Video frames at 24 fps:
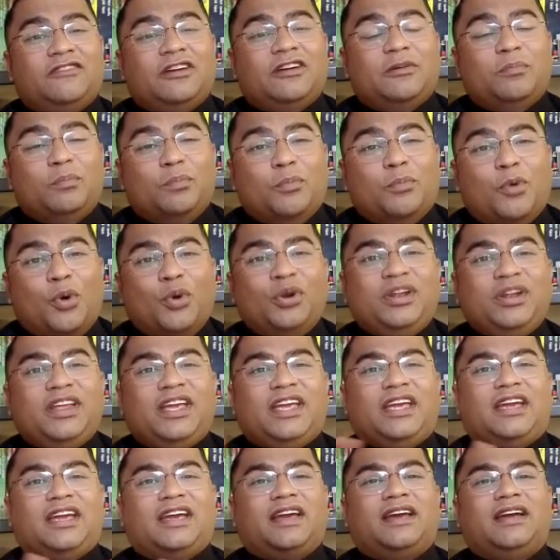were
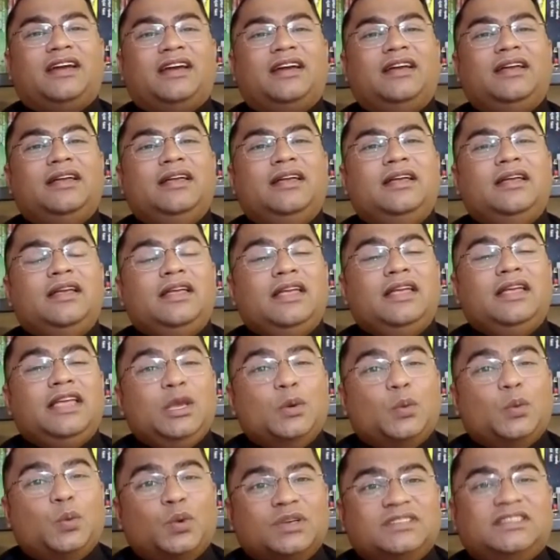mourning. He
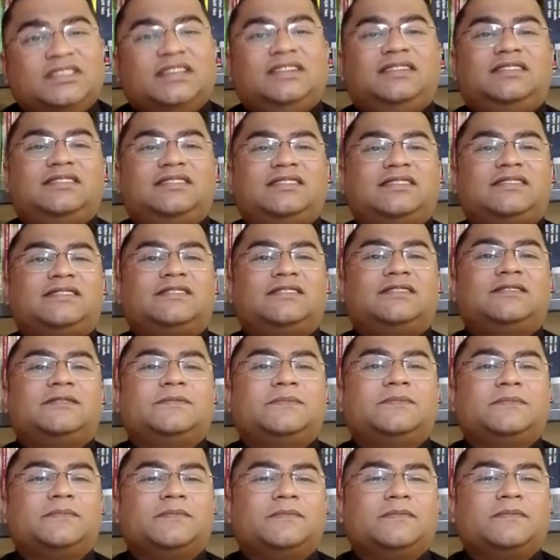visits.
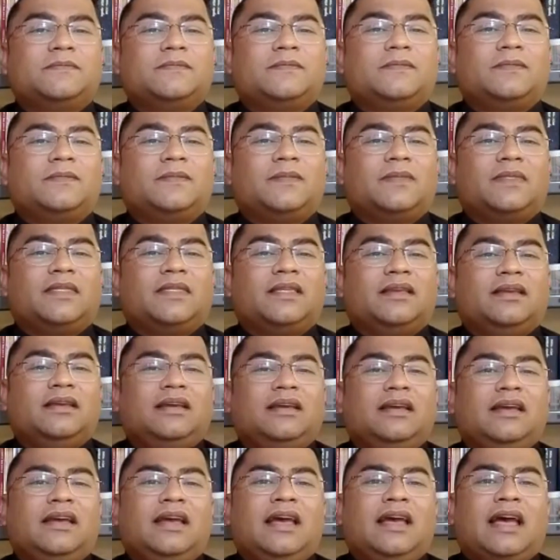
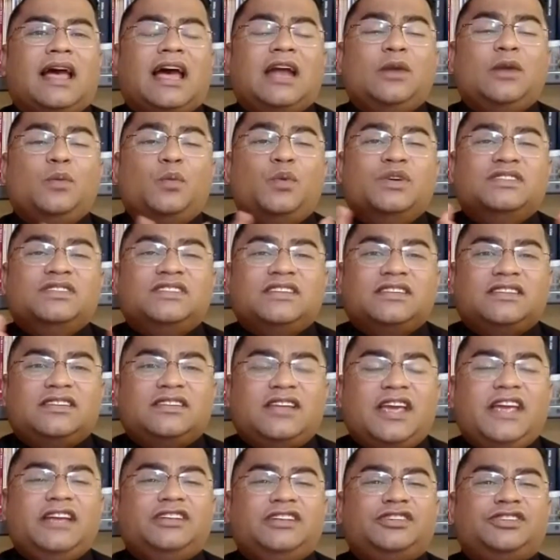And
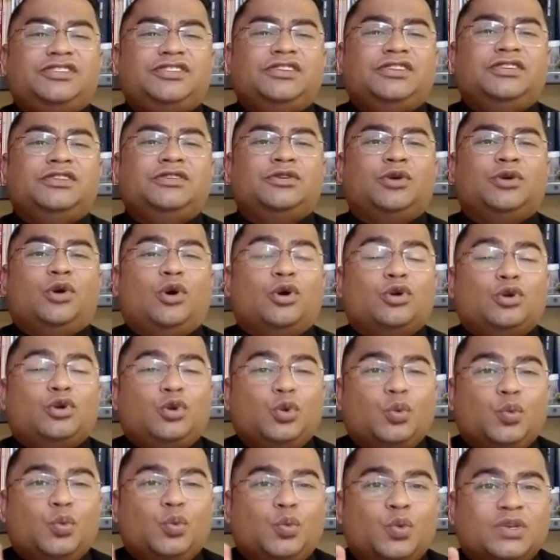visitation or
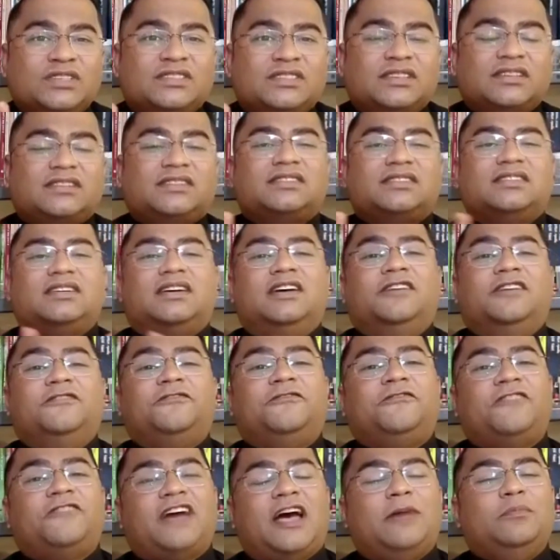to visit a
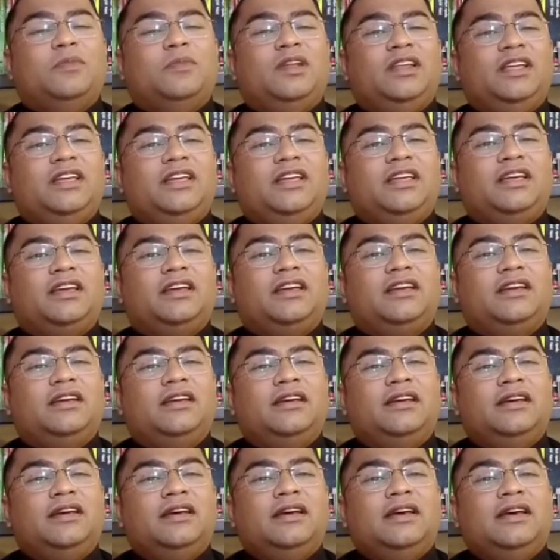family
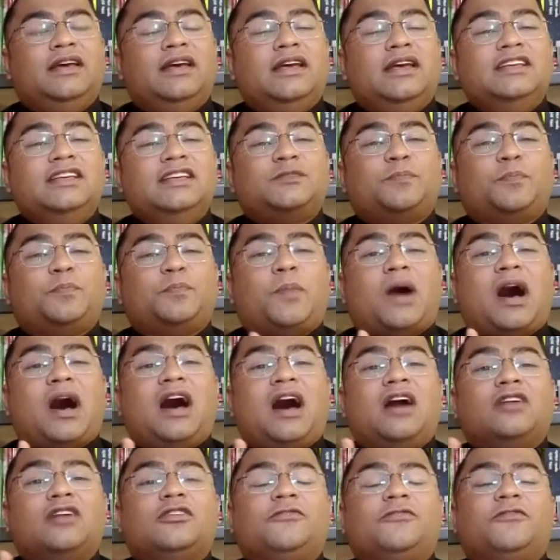is
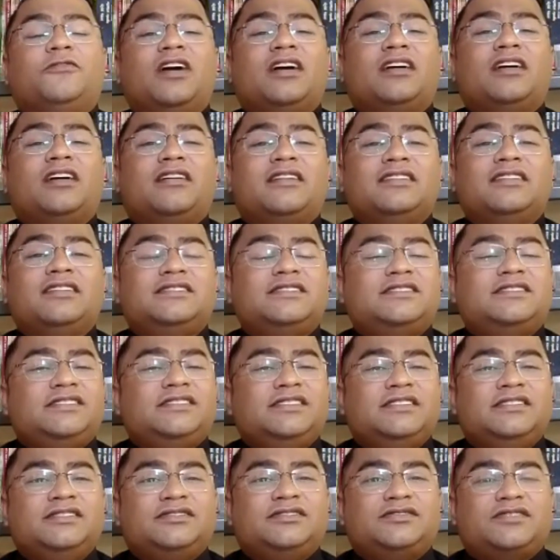part of our
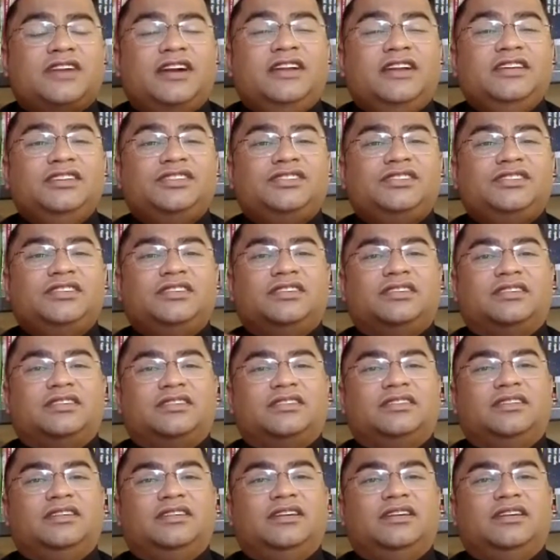Christian tradition.